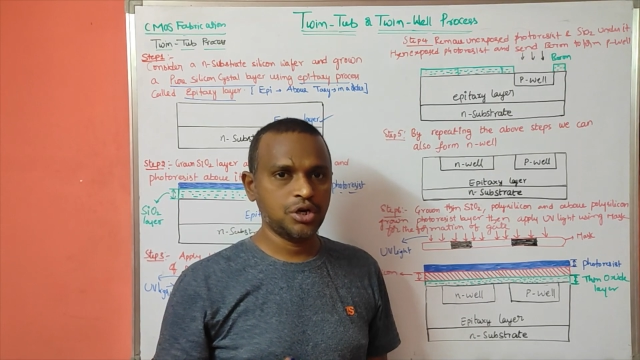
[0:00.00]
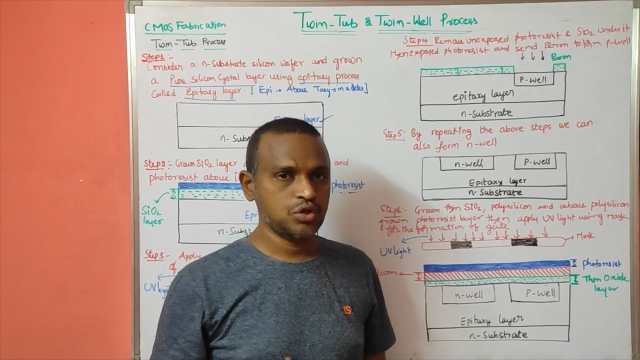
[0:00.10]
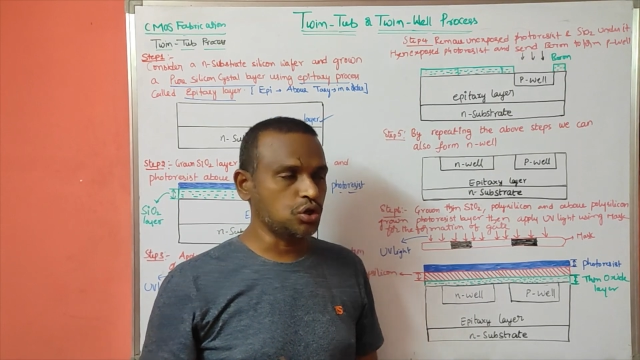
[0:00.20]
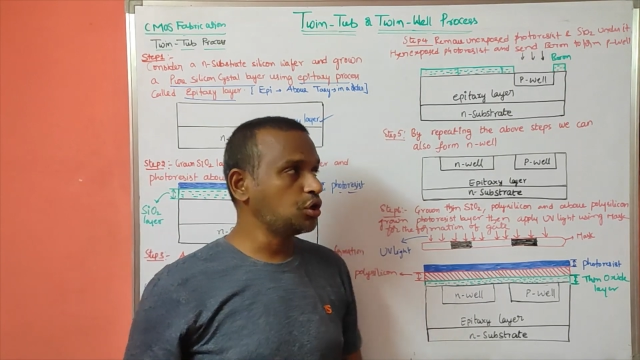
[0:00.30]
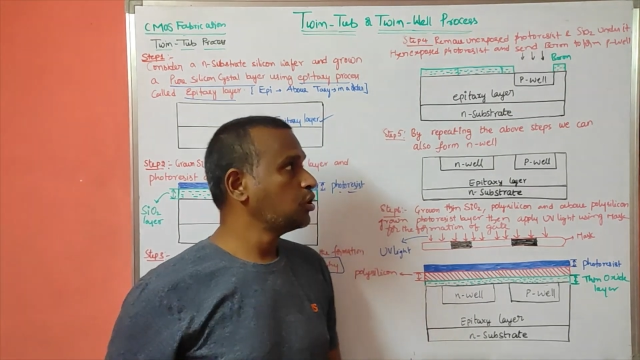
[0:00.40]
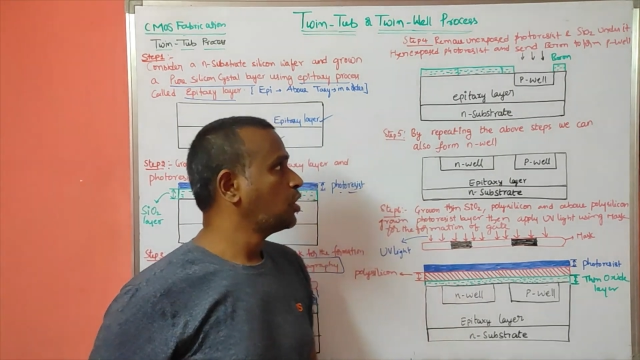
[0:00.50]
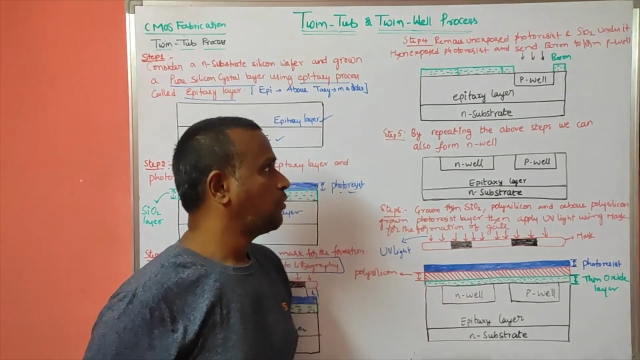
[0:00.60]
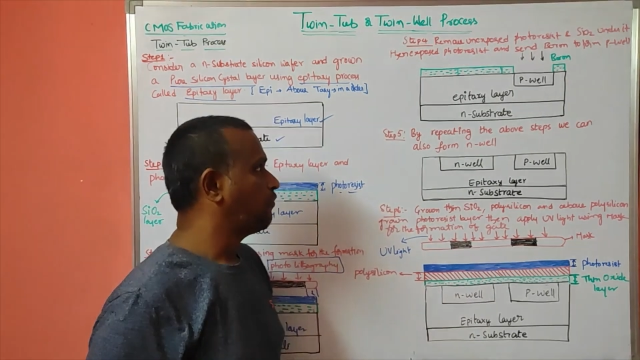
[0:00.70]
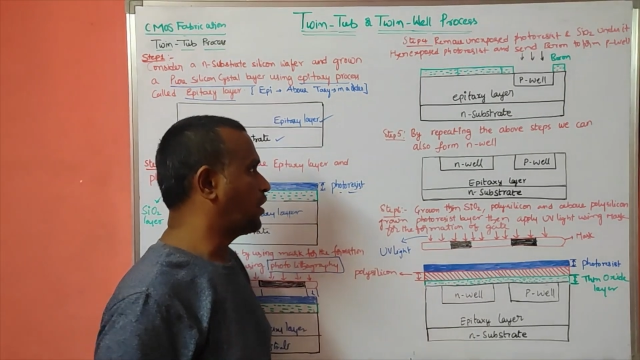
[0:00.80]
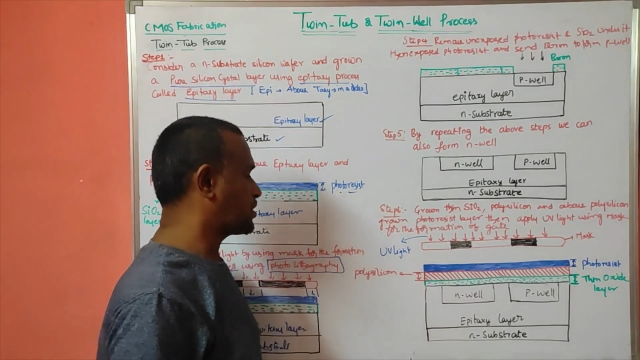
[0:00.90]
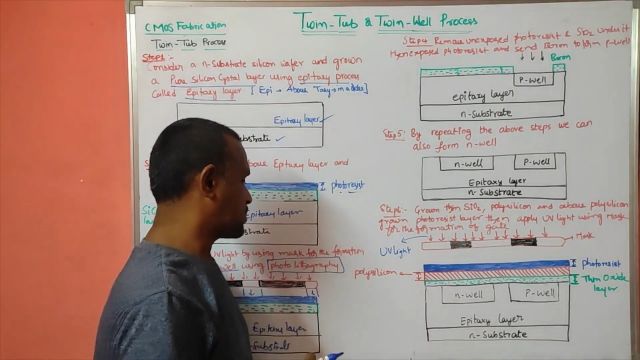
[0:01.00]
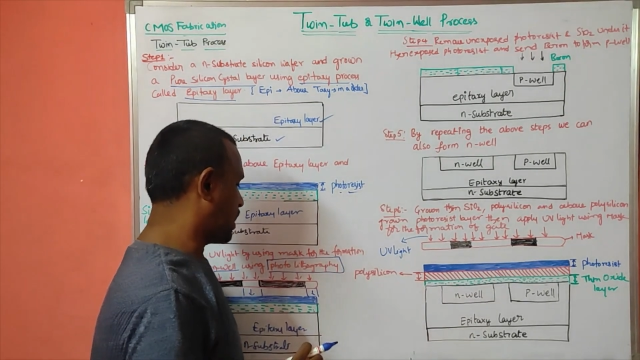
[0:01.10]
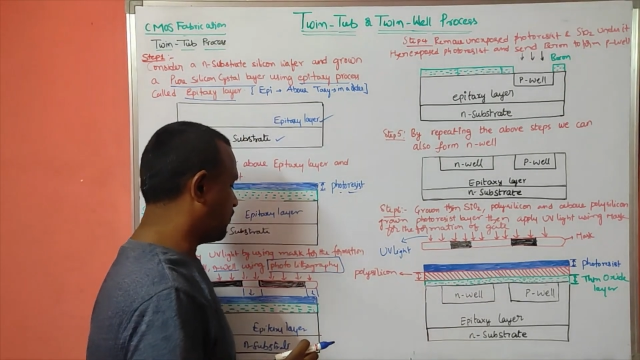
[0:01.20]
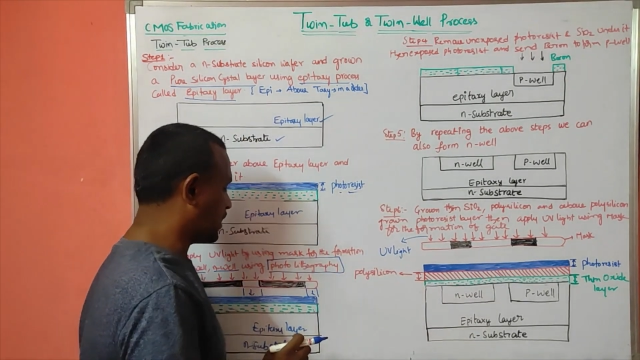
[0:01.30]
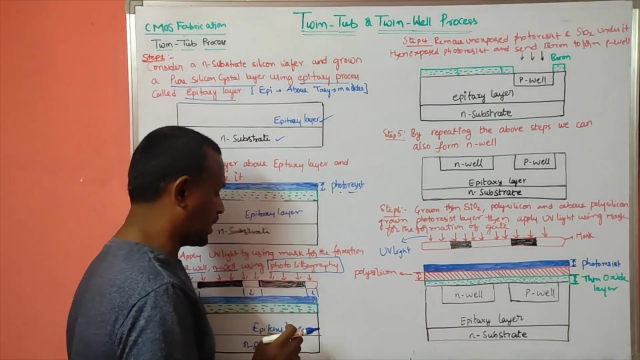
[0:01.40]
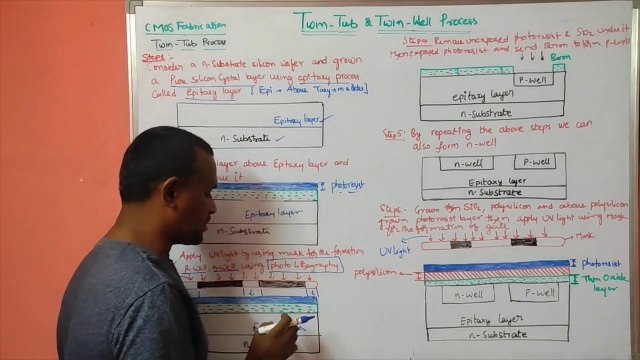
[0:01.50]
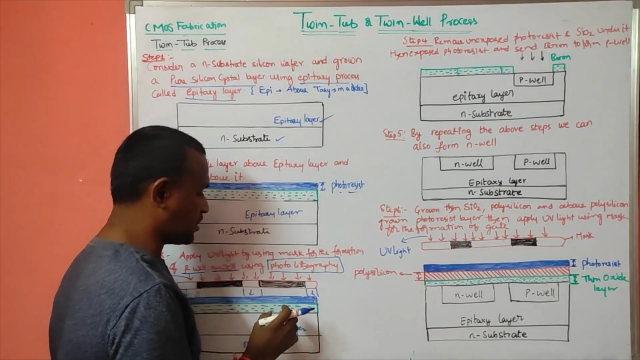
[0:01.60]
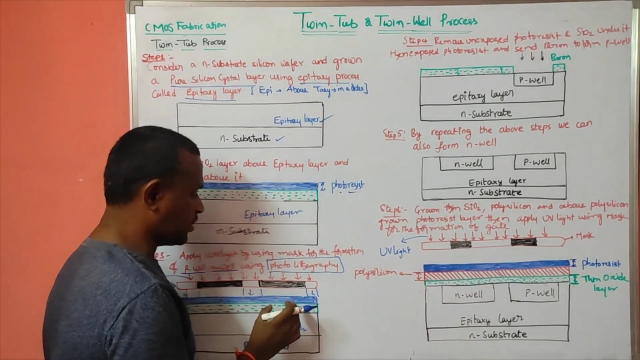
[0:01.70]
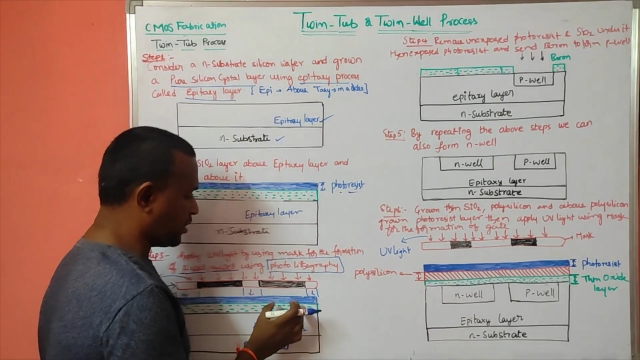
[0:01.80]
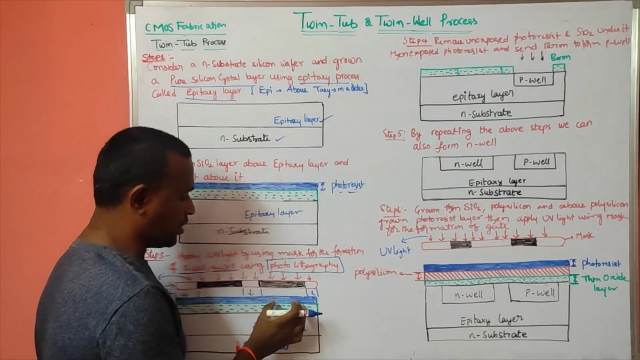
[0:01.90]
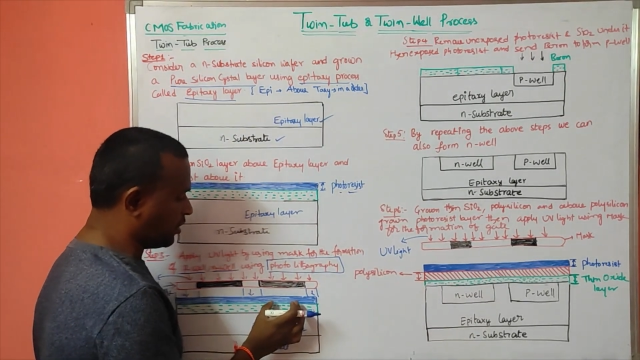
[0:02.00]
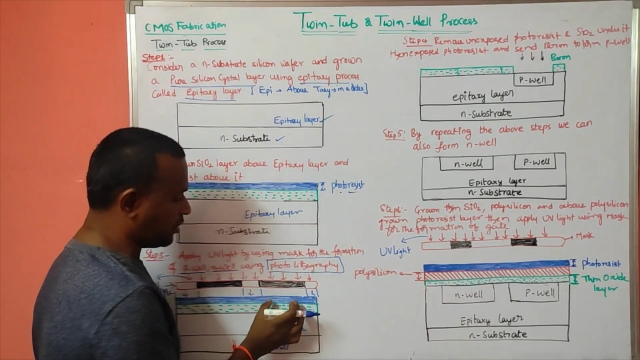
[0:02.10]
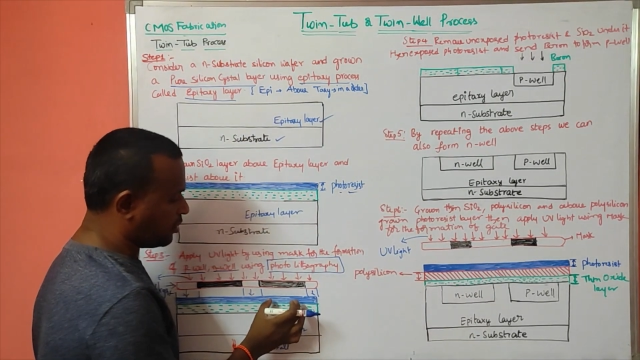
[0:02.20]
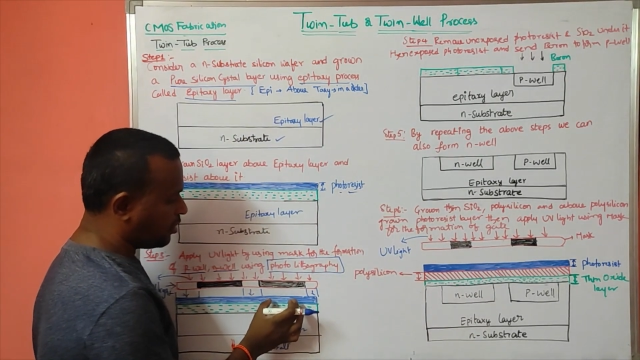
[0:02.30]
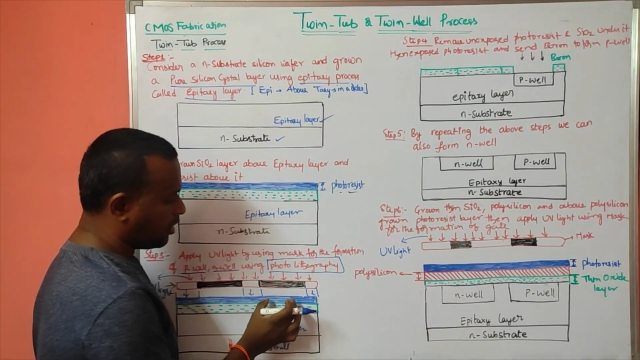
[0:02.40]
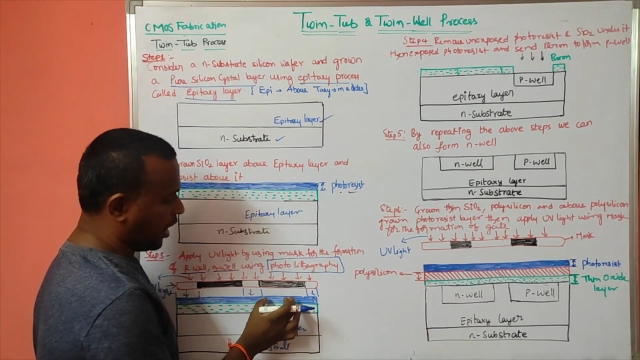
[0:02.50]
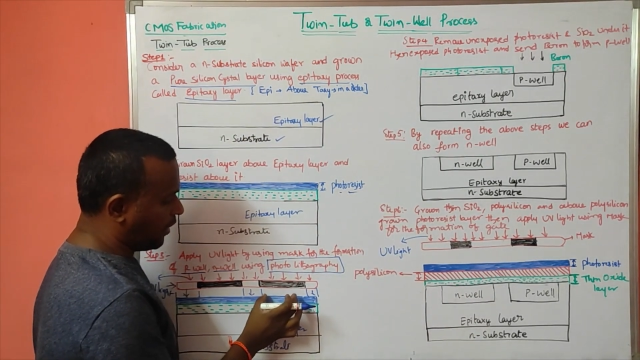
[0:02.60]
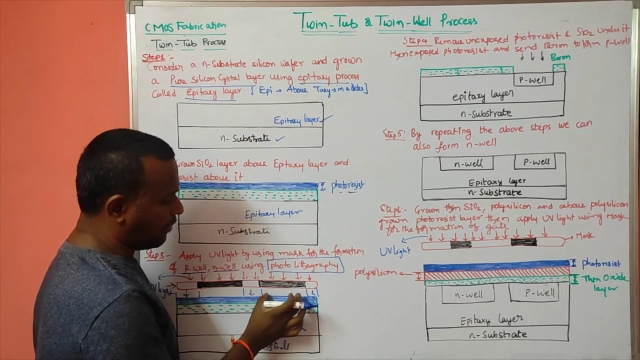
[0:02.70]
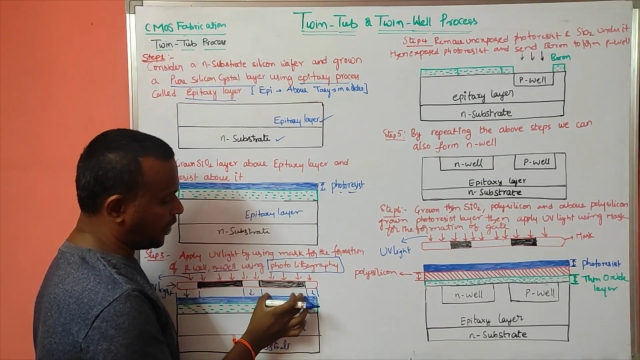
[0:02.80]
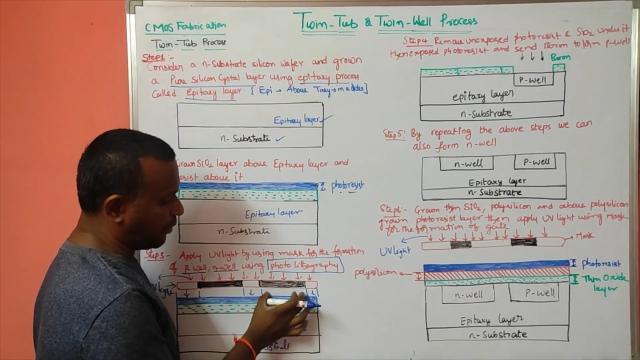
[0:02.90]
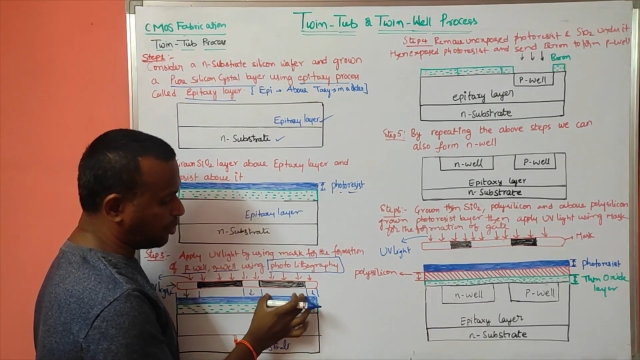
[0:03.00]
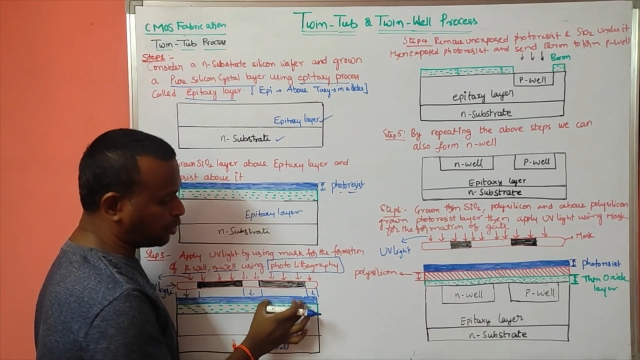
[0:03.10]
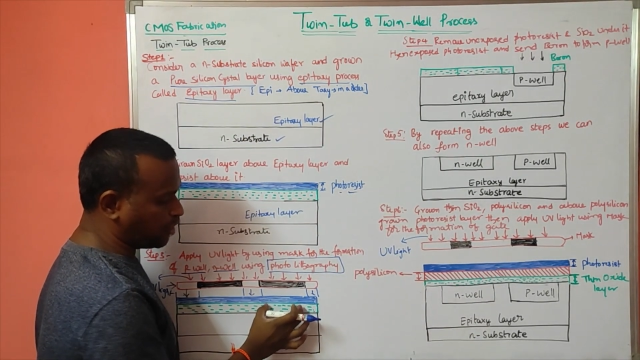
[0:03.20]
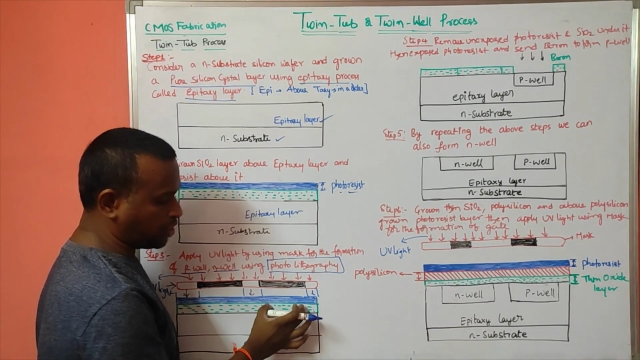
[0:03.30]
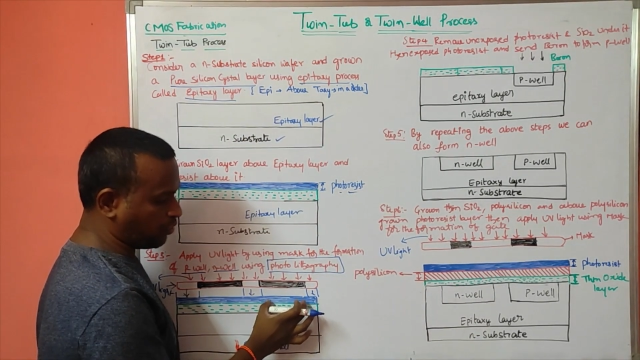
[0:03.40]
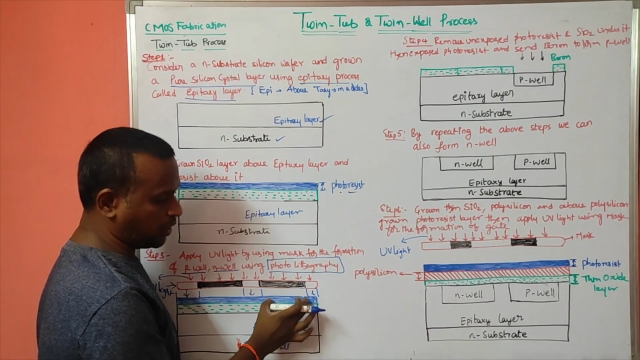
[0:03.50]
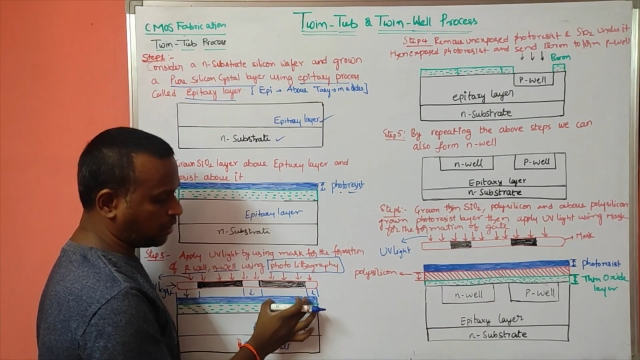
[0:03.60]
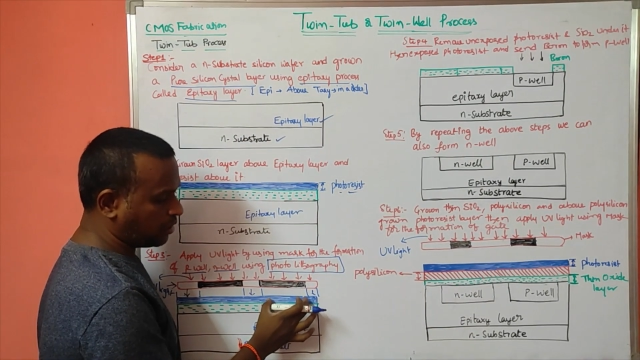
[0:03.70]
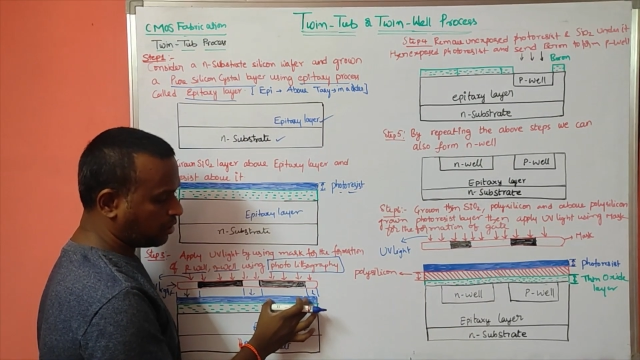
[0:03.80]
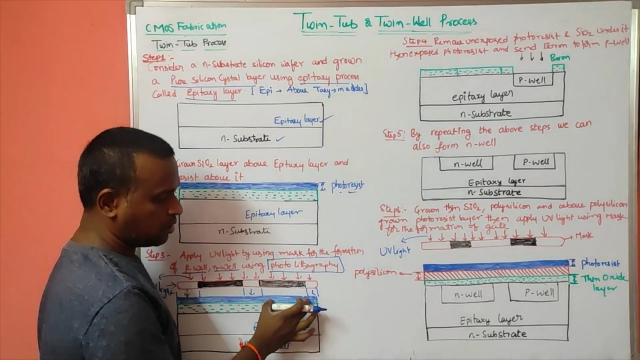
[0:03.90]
So first I will consider here, I will remove this one.